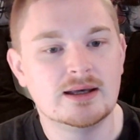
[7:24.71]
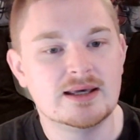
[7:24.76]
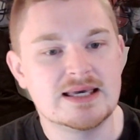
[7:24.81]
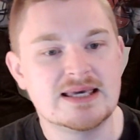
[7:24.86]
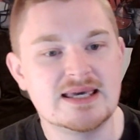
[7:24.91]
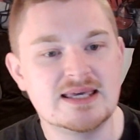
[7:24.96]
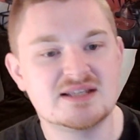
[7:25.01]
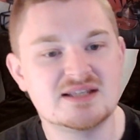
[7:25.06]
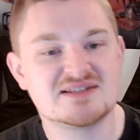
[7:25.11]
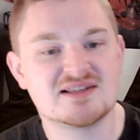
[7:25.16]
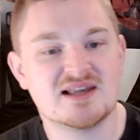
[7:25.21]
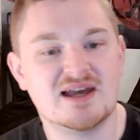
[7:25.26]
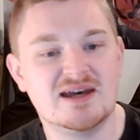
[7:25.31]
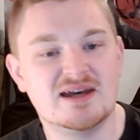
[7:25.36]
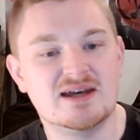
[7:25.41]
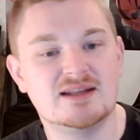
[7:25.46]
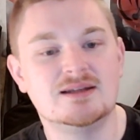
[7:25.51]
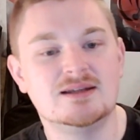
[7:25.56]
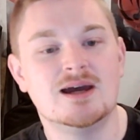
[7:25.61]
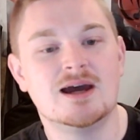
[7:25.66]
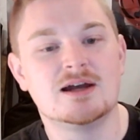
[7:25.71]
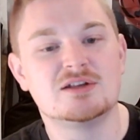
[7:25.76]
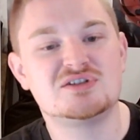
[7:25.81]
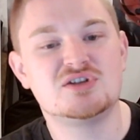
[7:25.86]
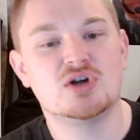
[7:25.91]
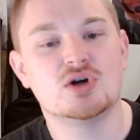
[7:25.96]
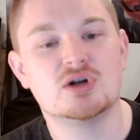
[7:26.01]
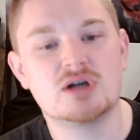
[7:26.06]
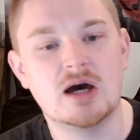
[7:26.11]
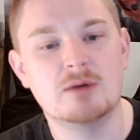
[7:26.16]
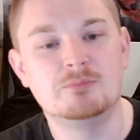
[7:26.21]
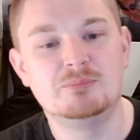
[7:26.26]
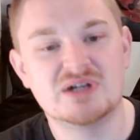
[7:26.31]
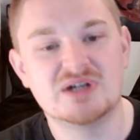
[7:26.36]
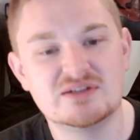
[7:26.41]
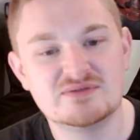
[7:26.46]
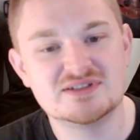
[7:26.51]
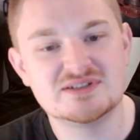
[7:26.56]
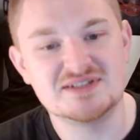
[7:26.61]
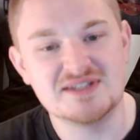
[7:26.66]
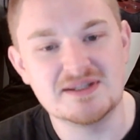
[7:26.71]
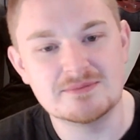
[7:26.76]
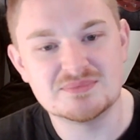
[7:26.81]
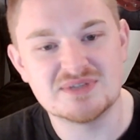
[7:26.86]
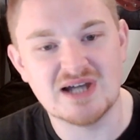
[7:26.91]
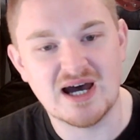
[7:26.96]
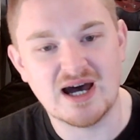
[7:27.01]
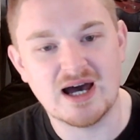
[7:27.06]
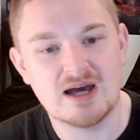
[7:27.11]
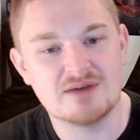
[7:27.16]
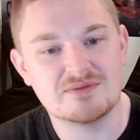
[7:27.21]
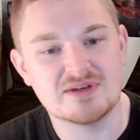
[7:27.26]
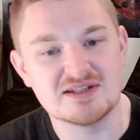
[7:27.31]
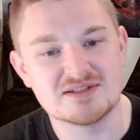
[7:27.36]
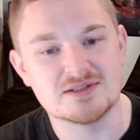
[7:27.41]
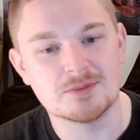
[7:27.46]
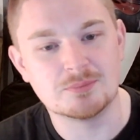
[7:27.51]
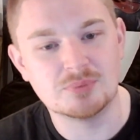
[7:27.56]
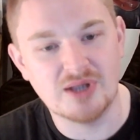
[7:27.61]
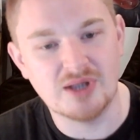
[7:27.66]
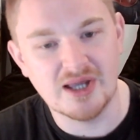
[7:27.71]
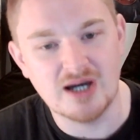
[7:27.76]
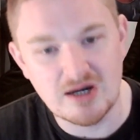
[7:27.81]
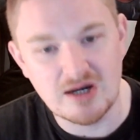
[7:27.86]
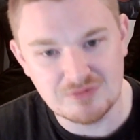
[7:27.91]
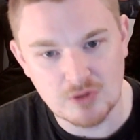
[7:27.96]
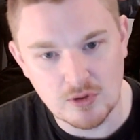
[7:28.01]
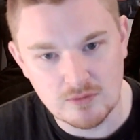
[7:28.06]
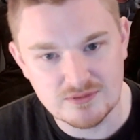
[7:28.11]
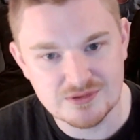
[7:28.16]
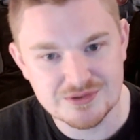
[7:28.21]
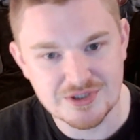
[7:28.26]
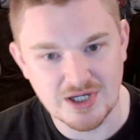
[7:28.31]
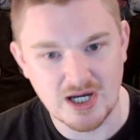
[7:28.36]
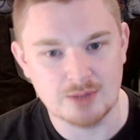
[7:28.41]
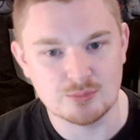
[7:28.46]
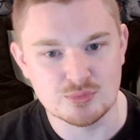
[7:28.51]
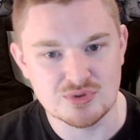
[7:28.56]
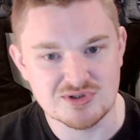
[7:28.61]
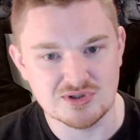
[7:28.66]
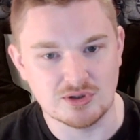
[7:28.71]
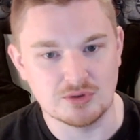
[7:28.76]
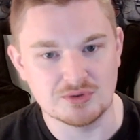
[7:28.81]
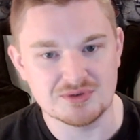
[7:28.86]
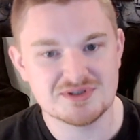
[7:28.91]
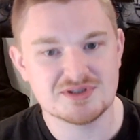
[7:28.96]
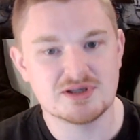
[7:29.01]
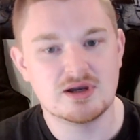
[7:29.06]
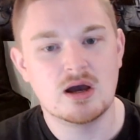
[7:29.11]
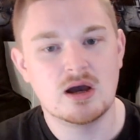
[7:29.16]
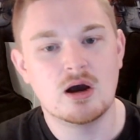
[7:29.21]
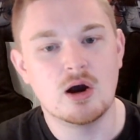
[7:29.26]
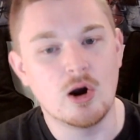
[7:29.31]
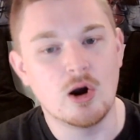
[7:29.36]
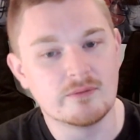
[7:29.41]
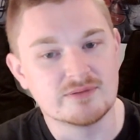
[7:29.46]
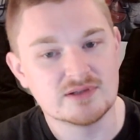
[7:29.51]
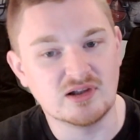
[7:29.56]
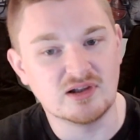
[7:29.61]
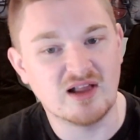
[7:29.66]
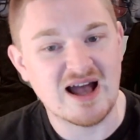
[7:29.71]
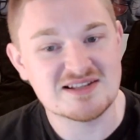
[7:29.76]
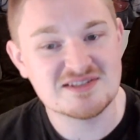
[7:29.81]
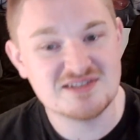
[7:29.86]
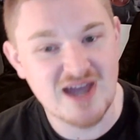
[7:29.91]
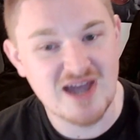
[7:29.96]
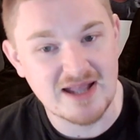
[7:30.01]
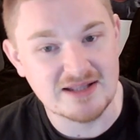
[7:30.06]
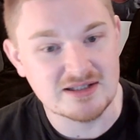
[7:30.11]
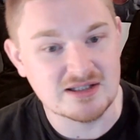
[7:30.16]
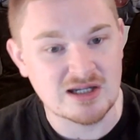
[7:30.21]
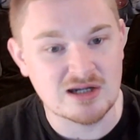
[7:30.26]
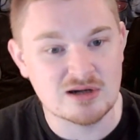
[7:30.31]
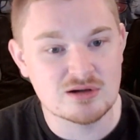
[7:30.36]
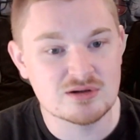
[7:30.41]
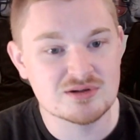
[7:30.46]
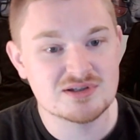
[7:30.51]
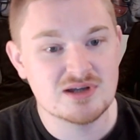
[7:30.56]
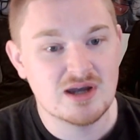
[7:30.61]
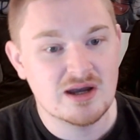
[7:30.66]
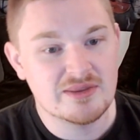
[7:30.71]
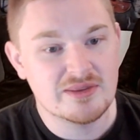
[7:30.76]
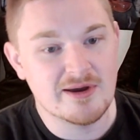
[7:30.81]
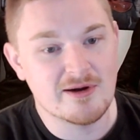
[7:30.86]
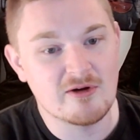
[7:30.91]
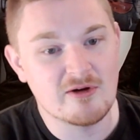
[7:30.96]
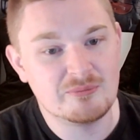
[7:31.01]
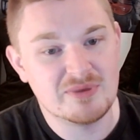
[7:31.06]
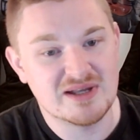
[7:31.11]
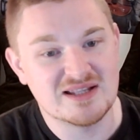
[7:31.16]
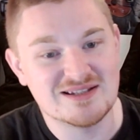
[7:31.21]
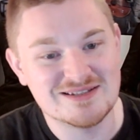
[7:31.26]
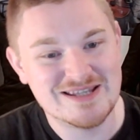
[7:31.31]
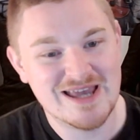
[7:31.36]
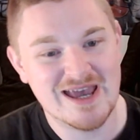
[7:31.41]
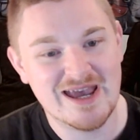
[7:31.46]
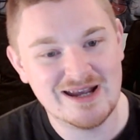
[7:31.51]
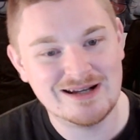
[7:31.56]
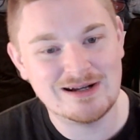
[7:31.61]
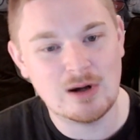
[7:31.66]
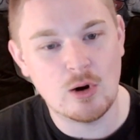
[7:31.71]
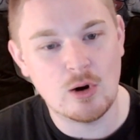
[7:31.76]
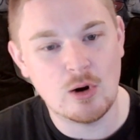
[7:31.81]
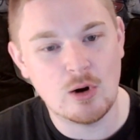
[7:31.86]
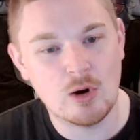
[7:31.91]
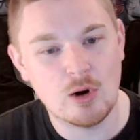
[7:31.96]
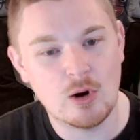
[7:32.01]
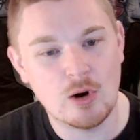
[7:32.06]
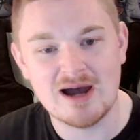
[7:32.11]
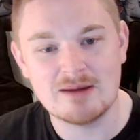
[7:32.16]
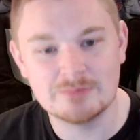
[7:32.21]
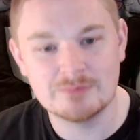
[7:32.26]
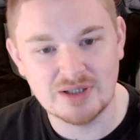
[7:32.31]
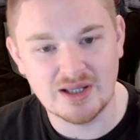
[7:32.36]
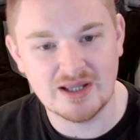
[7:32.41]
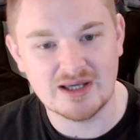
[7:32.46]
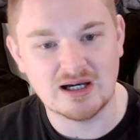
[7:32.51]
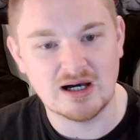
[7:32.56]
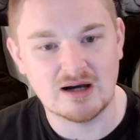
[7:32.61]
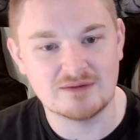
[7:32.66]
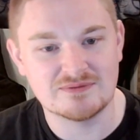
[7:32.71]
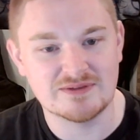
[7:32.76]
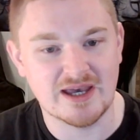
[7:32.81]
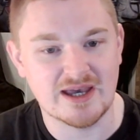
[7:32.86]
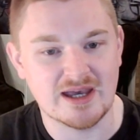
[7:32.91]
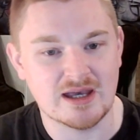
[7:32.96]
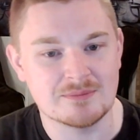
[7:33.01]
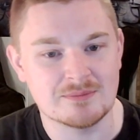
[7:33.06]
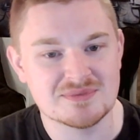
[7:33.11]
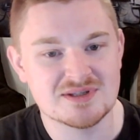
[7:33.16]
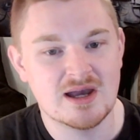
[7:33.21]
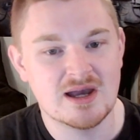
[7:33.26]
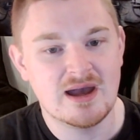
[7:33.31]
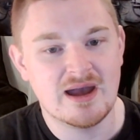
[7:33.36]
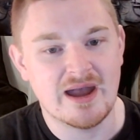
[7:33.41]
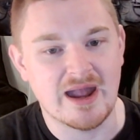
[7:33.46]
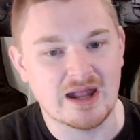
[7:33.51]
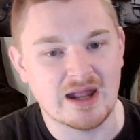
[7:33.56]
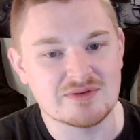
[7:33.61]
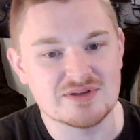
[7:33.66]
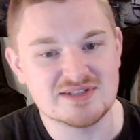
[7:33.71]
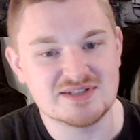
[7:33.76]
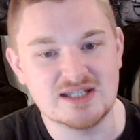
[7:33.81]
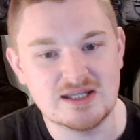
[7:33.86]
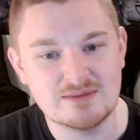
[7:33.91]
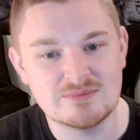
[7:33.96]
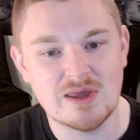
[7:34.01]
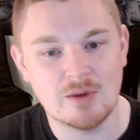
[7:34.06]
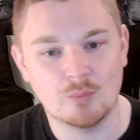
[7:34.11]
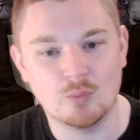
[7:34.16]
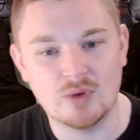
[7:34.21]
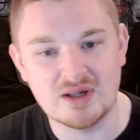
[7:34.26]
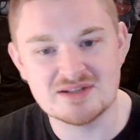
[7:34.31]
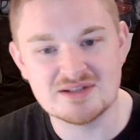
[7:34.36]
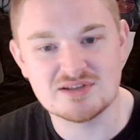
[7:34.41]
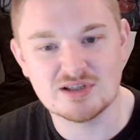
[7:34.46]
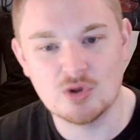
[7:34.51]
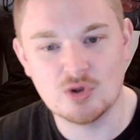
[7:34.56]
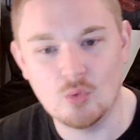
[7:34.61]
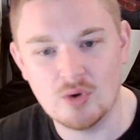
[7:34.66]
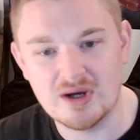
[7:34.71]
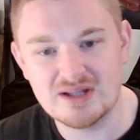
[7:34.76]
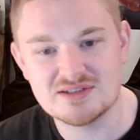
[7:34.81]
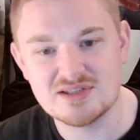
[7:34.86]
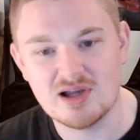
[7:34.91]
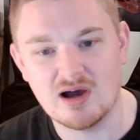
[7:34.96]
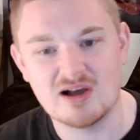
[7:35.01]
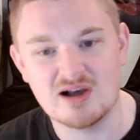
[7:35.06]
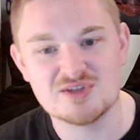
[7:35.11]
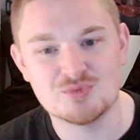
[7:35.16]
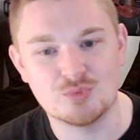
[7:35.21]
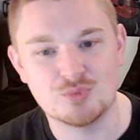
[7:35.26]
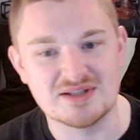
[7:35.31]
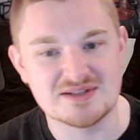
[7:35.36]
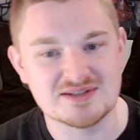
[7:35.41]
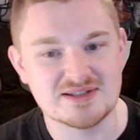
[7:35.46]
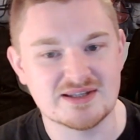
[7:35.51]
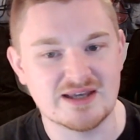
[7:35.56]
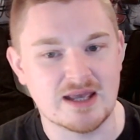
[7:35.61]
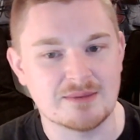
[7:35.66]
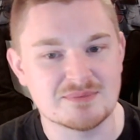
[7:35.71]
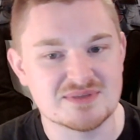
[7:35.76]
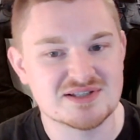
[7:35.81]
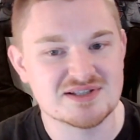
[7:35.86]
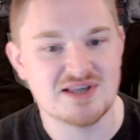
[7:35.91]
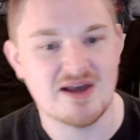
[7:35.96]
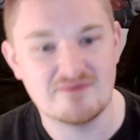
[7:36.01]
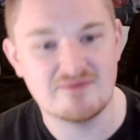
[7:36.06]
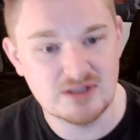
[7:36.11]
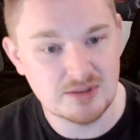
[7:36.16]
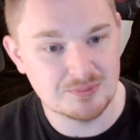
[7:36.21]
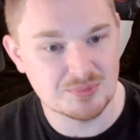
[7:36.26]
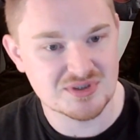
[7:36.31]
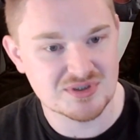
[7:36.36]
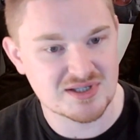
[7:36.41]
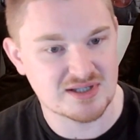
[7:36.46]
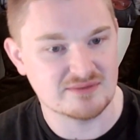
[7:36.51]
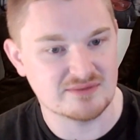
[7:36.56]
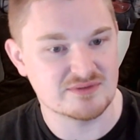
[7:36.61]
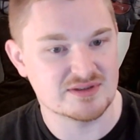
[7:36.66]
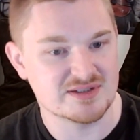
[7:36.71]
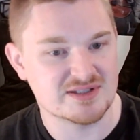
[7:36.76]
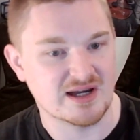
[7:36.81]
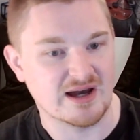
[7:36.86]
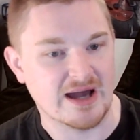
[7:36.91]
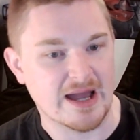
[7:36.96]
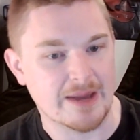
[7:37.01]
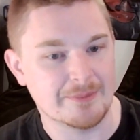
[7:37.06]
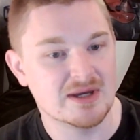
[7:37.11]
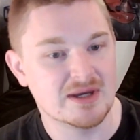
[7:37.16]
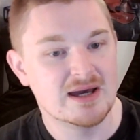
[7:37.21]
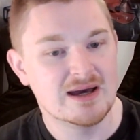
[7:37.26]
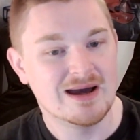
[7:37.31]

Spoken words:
He said, took a bit of a deep dive into playoff overtime results. Over the last 10 years, there have been 10 overtime playoff games, and the team that wins the coin toss wins the game 70% of the time.